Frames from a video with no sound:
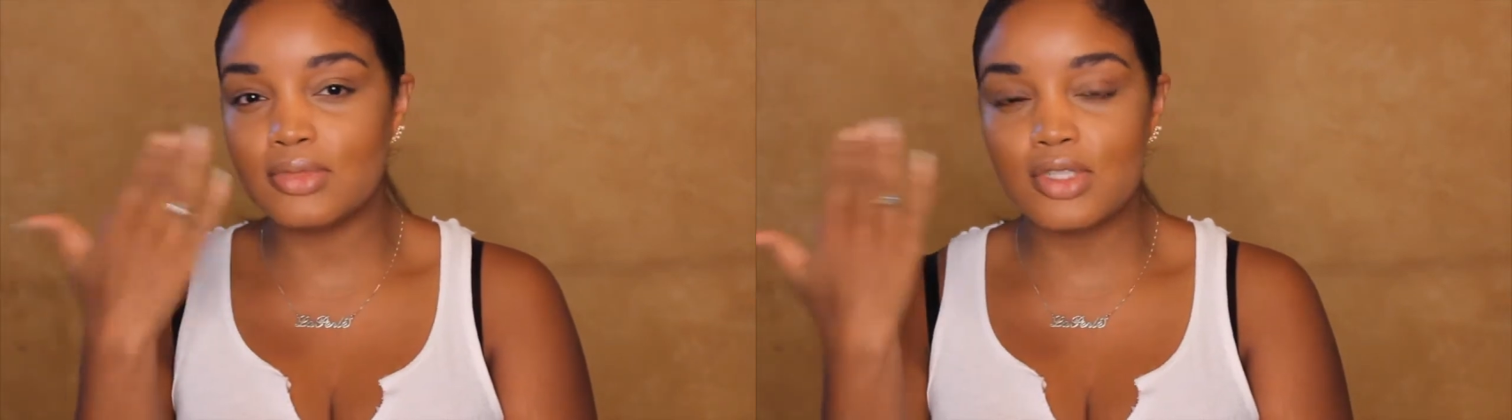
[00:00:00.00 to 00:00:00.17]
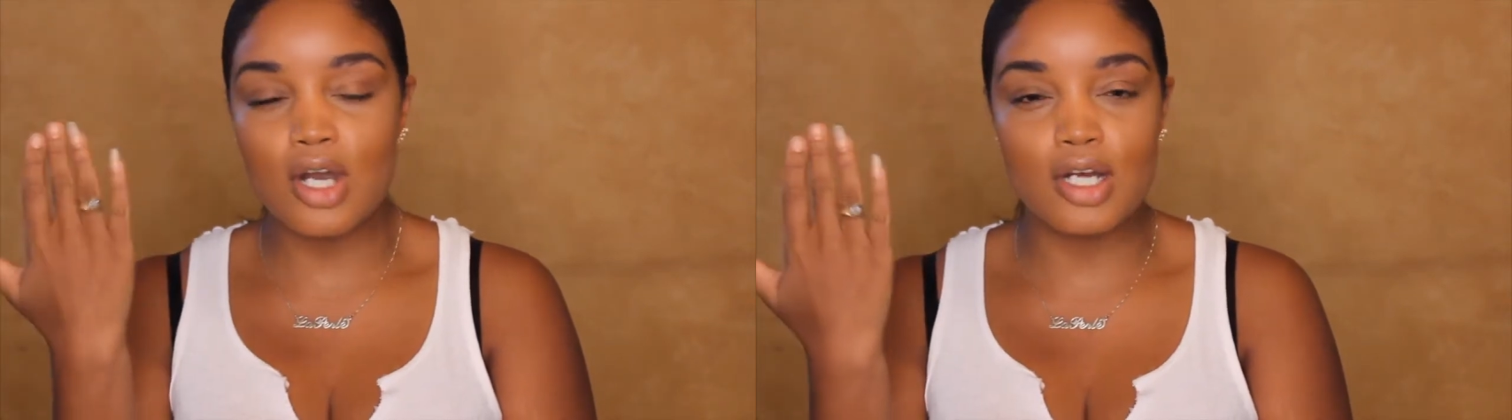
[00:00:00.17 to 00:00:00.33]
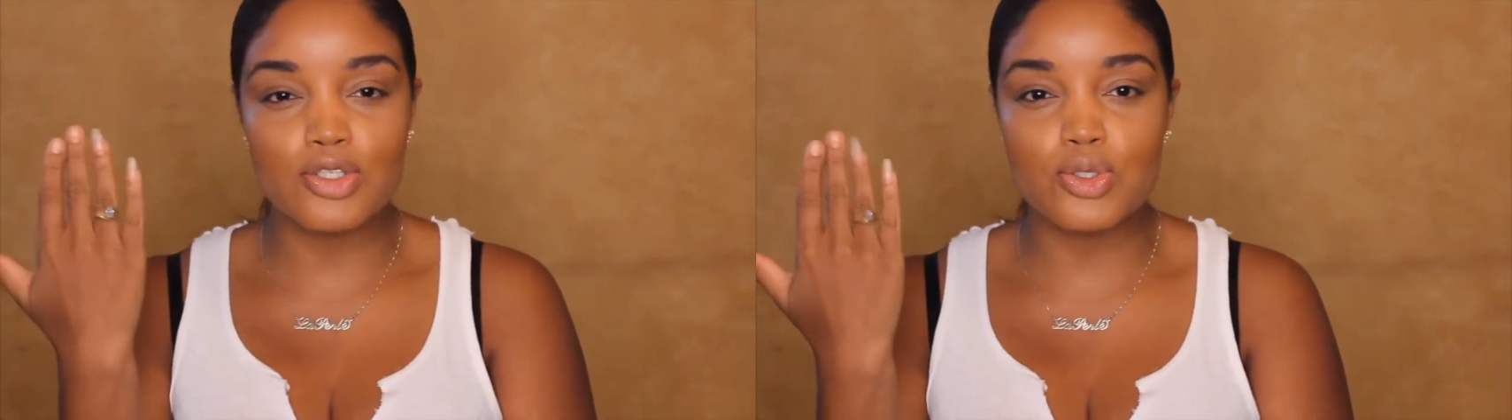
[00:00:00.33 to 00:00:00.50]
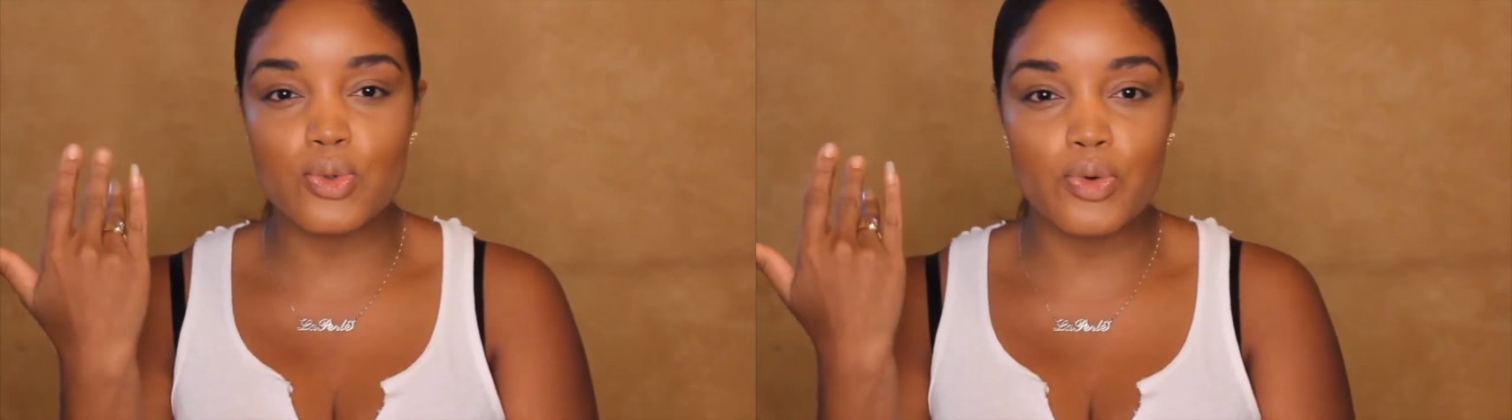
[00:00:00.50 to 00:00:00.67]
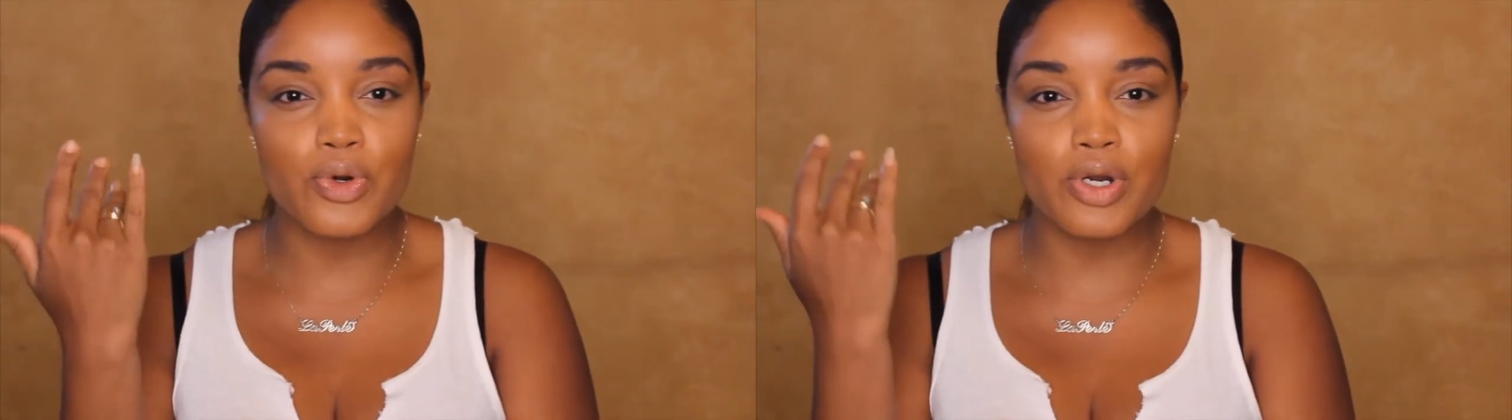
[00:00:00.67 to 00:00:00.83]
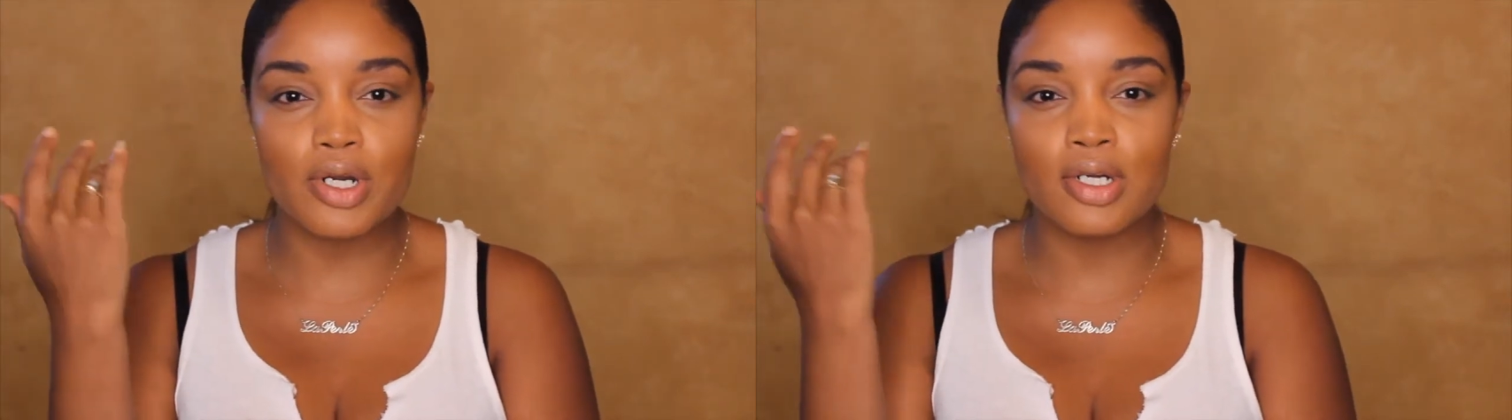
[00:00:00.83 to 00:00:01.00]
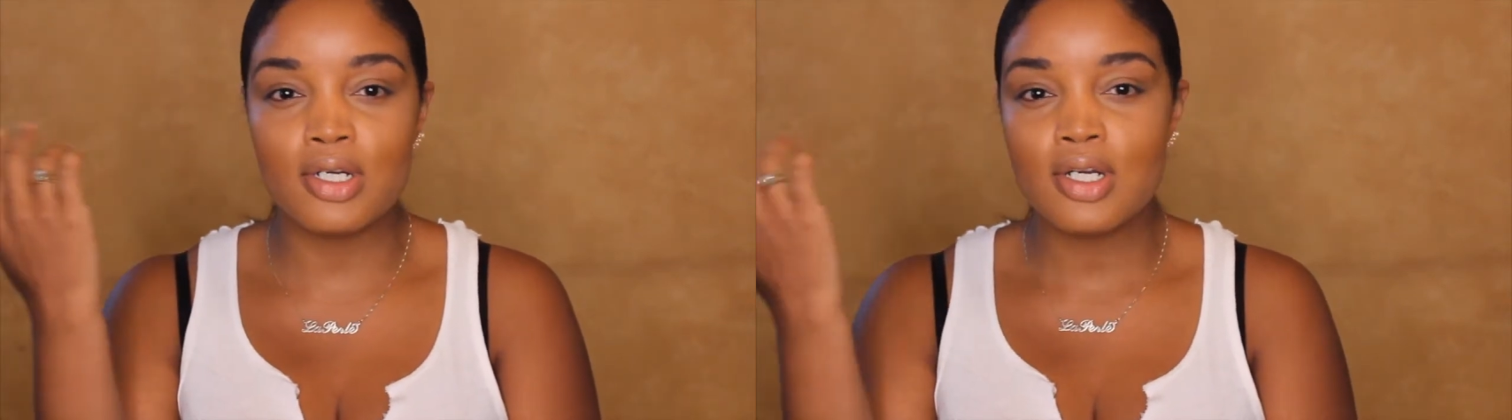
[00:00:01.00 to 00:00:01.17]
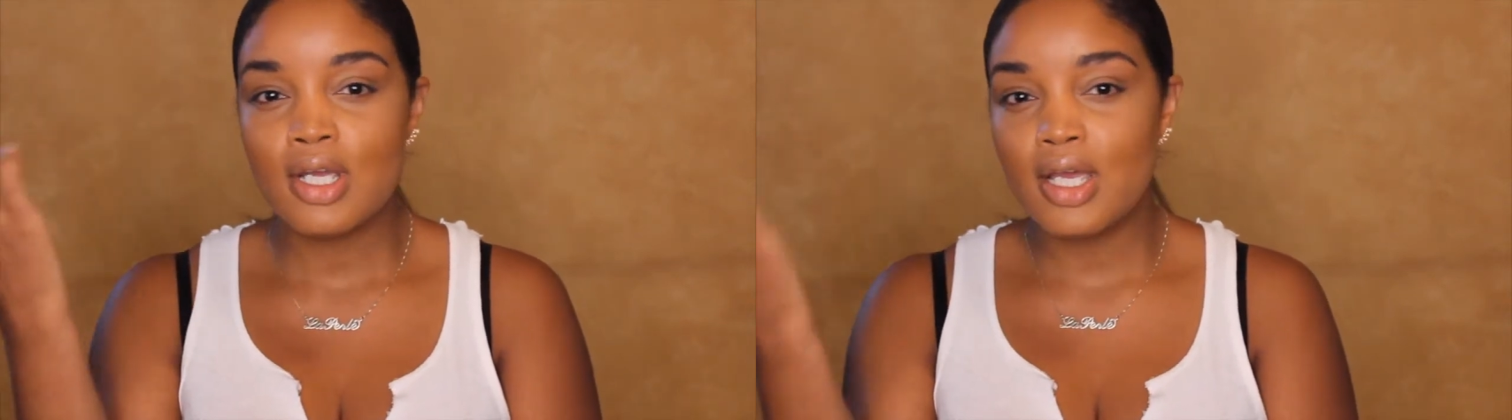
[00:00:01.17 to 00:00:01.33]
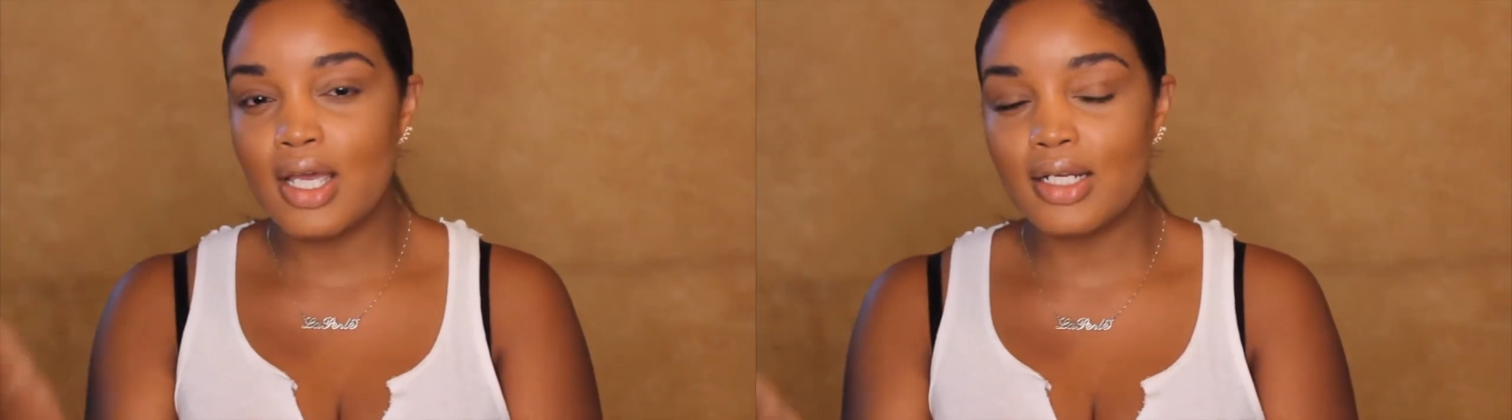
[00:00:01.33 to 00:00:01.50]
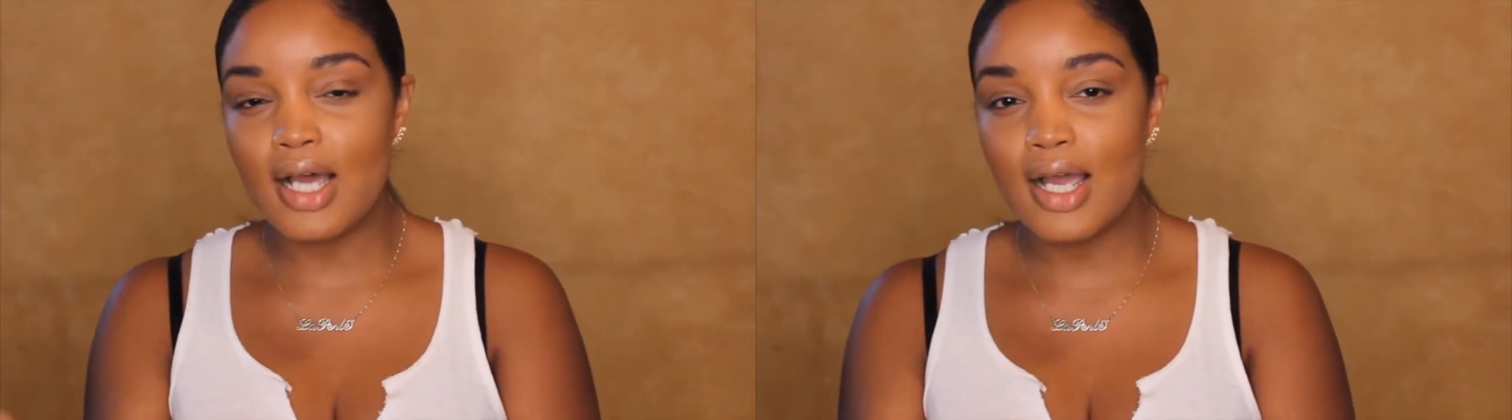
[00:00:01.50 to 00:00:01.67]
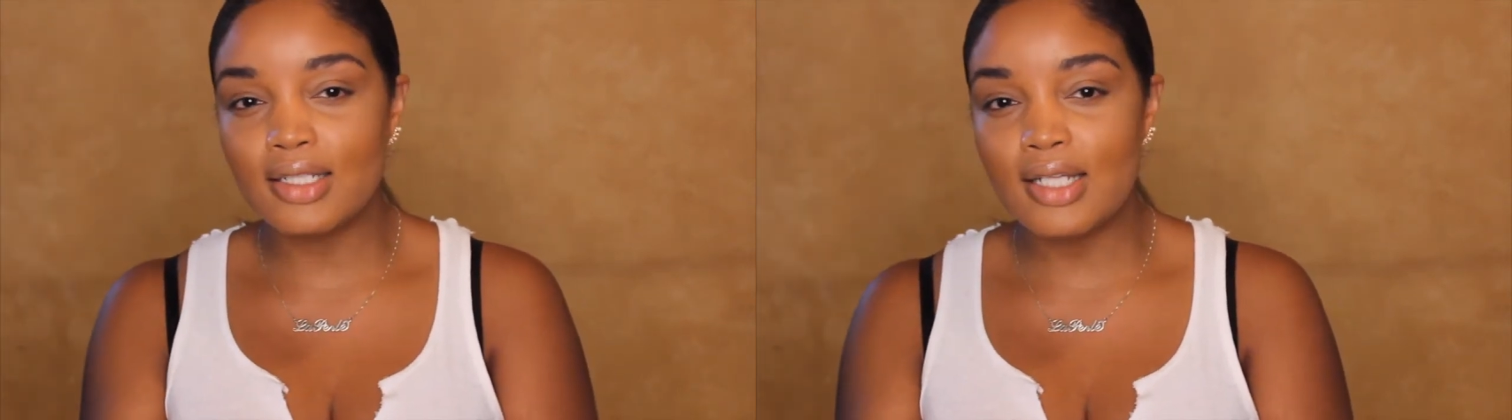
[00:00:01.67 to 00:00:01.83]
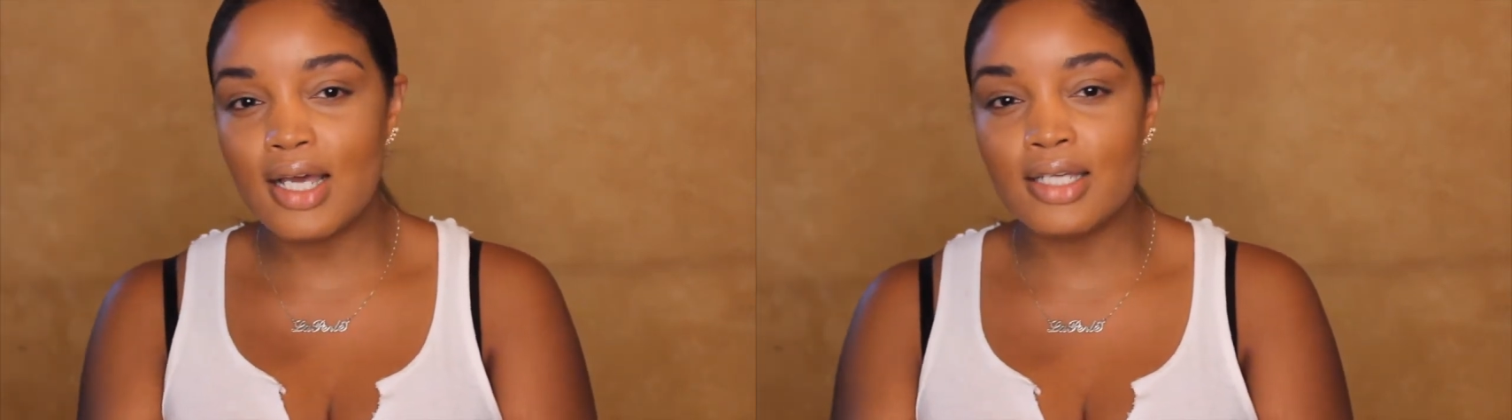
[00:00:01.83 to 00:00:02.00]
contour and
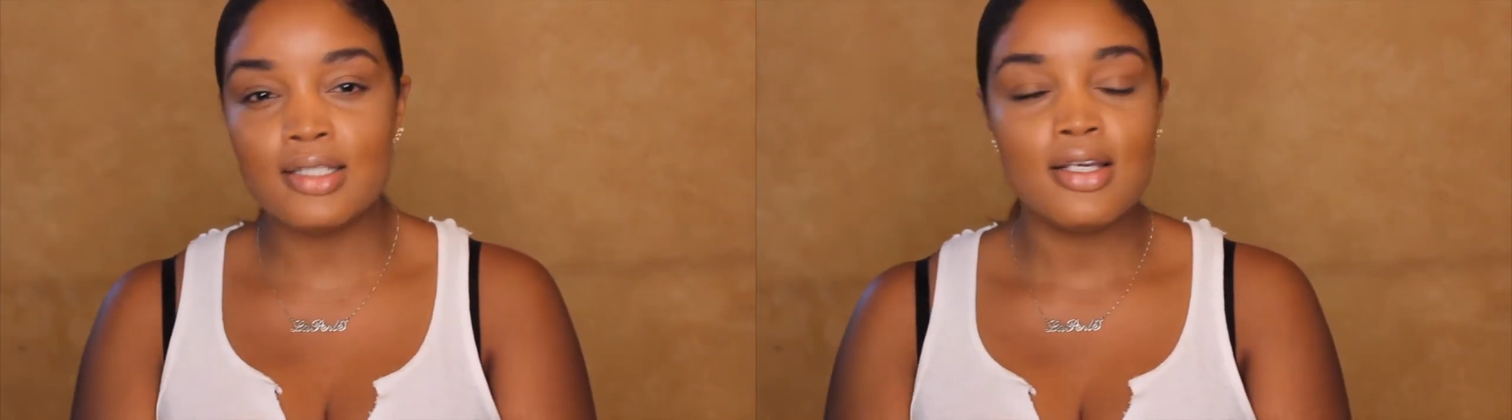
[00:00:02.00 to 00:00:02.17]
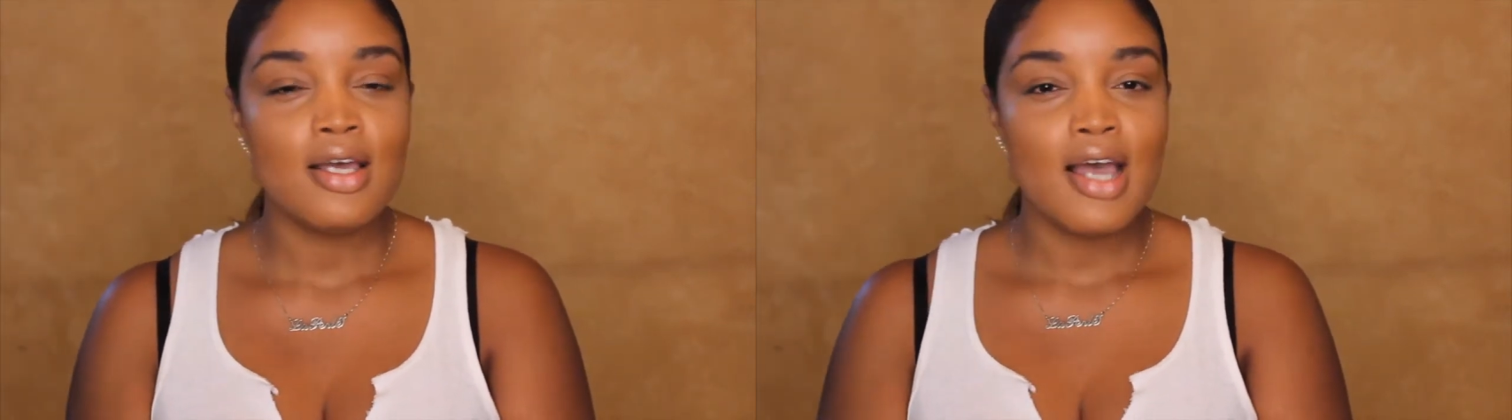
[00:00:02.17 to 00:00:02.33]
highlight.